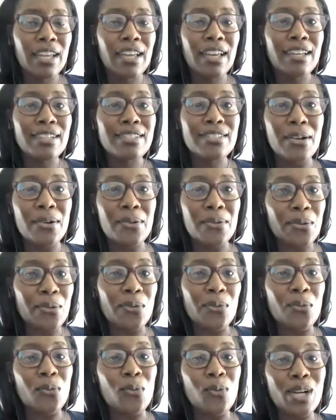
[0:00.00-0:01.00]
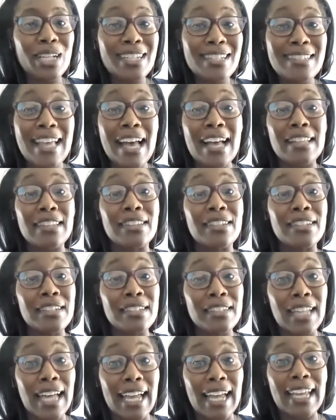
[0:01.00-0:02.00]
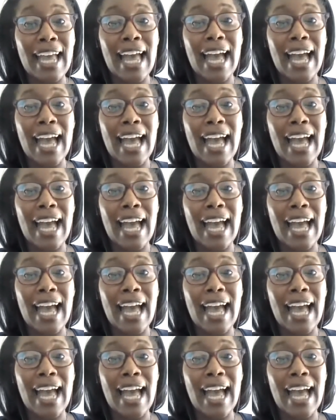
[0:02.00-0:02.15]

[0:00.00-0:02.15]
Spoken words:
So, what does that look like?